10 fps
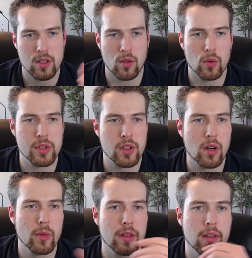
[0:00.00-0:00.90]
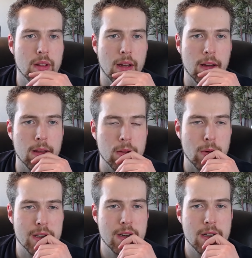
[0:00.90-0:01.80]
So we'll start with the
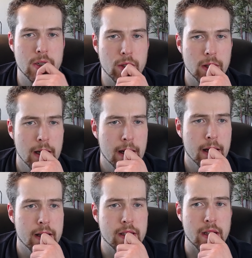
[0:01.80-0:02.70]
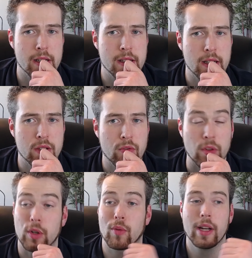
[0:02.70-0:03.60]
residential statistics for
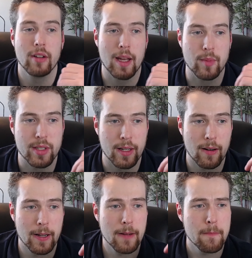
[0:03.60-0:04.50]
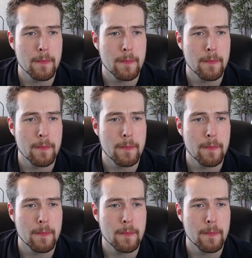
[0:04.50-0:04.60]
the greater Edmonton area.